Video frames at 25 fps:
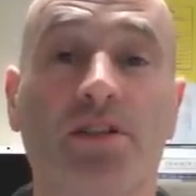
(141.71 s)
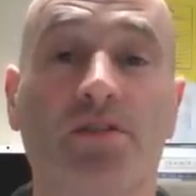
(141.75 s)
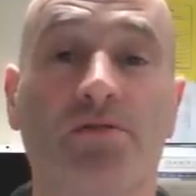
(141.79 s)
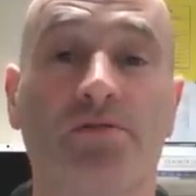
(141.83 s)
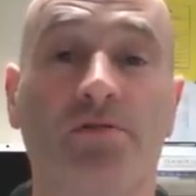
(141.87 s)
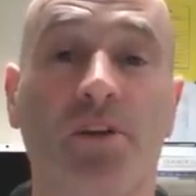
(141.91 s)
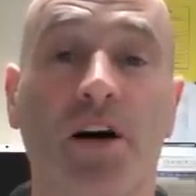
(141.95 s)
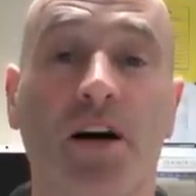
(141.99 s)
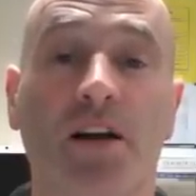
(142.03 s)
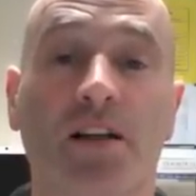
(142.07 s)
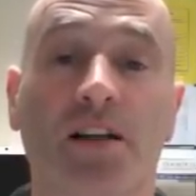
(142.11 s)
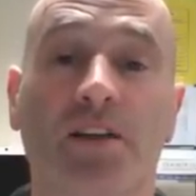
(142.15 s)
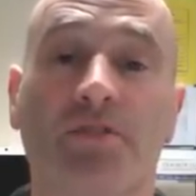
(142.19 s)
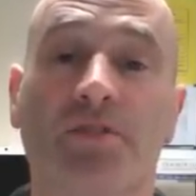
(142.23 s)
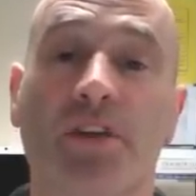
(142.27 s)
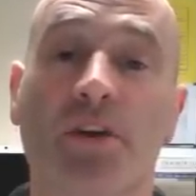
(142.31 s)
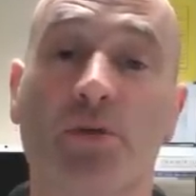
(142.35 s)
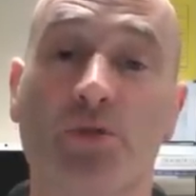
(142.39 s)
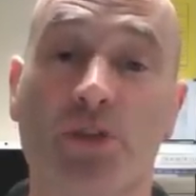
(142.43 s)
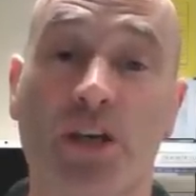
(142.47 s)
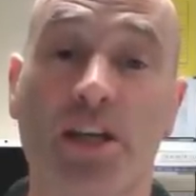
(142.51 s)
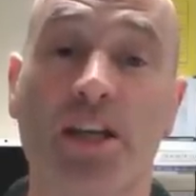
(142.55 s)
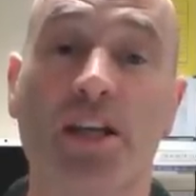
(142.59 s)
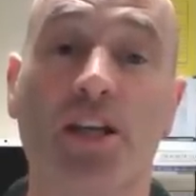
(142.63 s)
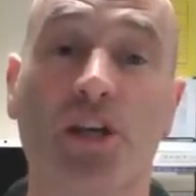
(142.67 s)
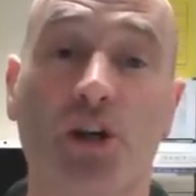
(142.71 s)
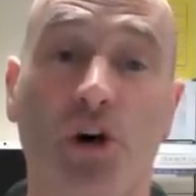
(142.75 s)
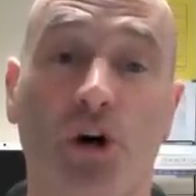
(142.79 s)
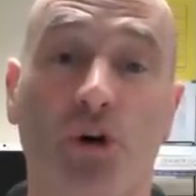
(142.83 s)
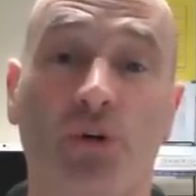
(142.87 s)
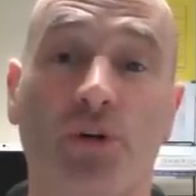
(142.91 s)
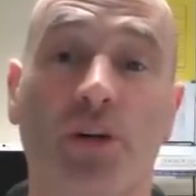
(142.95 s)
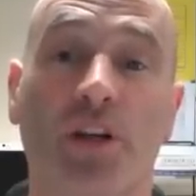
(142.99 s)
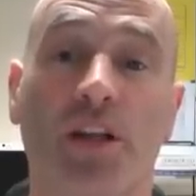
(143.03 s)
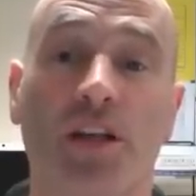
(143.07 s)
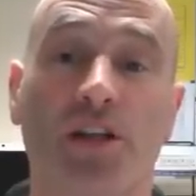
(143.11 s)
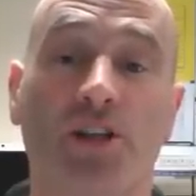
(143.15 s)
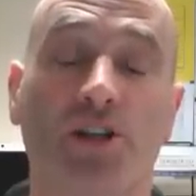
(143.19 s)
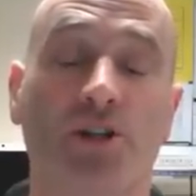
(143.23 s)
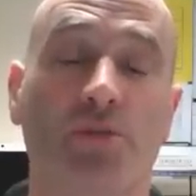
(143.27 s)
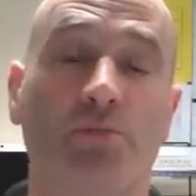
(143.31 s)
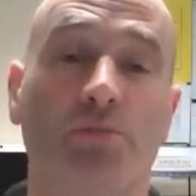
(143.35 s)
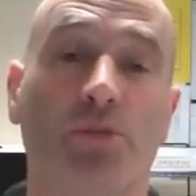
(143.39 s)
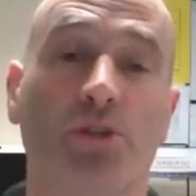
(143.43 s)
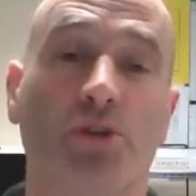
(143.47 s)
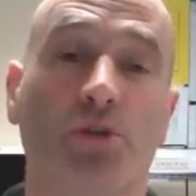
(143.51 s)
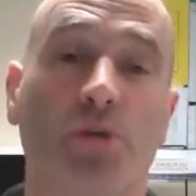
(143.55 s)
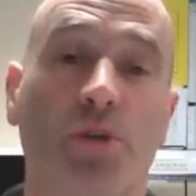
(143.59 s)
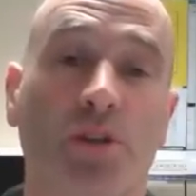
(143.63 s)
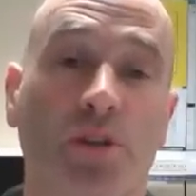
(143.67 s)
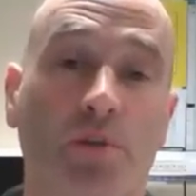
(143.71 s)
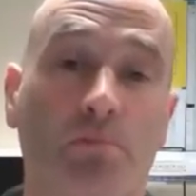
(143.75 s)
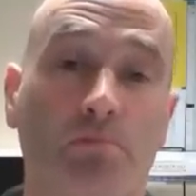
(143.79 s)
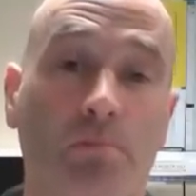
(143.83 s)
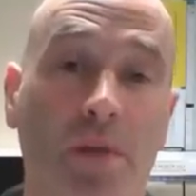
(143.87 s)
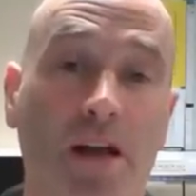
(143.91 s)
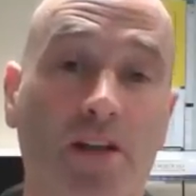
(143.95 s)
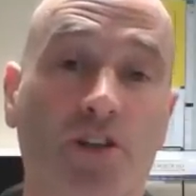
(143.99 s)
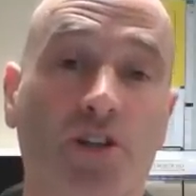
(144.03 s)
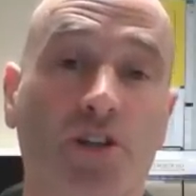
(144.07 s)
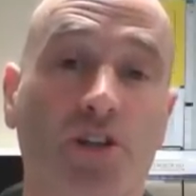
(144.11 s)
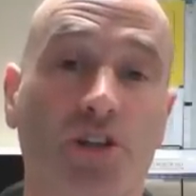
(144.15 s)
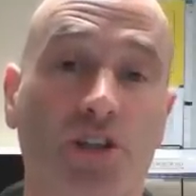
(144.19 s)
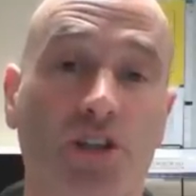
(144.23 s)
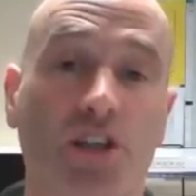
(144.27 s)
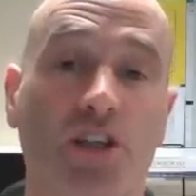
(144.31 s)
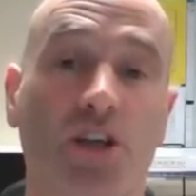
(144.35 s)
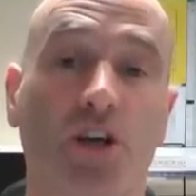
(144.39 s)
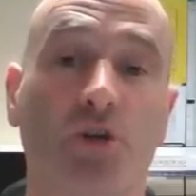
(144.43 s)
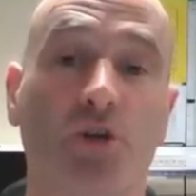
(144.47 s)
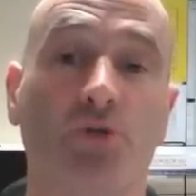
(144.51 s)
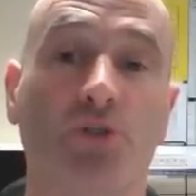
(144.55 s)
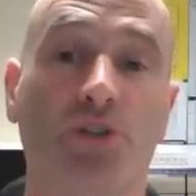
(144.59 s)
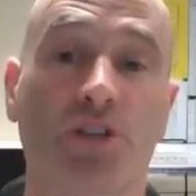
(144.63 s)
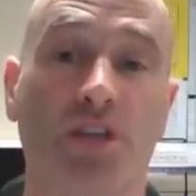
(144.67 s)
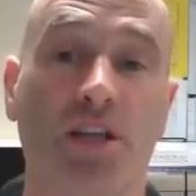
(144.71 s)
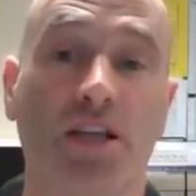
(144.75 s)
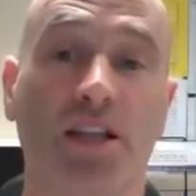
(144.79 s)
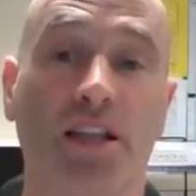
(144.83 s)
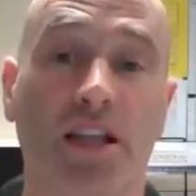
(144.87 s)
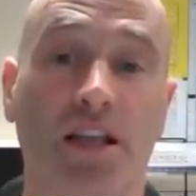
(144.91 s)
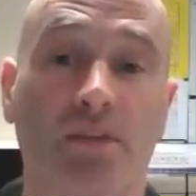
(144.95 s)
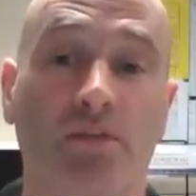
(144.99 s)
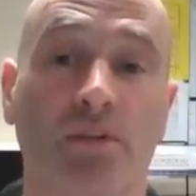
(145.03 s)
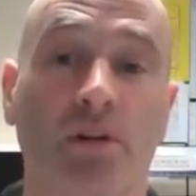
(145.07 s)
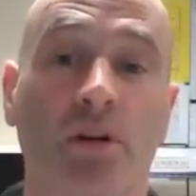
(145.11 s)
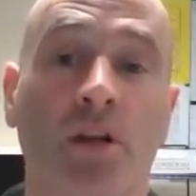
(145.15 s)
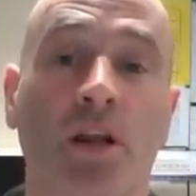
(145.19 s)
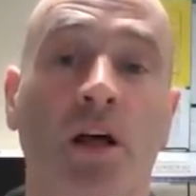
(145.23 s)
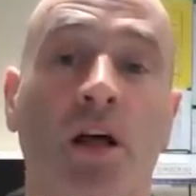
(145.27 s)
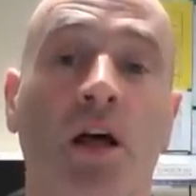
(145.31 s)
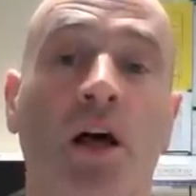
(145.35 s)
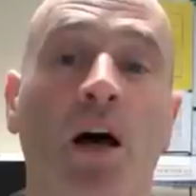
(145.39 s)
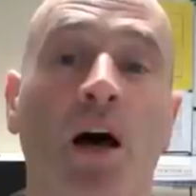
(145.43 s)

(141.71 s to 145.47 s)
to find if there was any correlation between the measured TOC level